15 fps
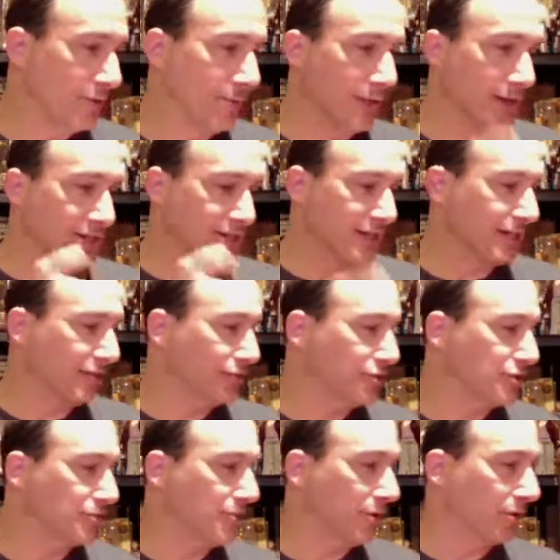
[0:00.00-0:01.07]
The Beta is like a little
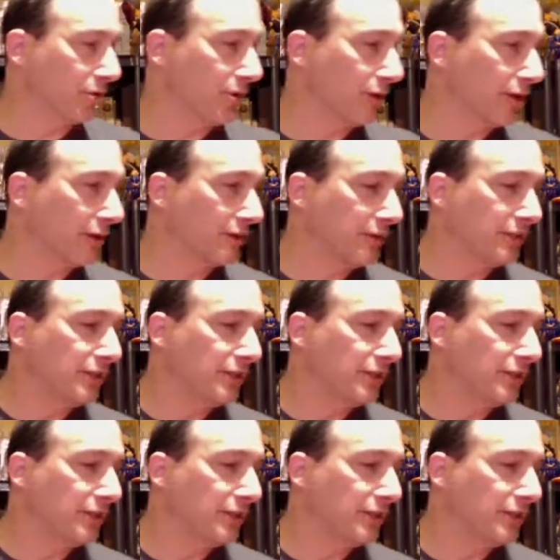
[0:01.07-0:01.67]
smaller car.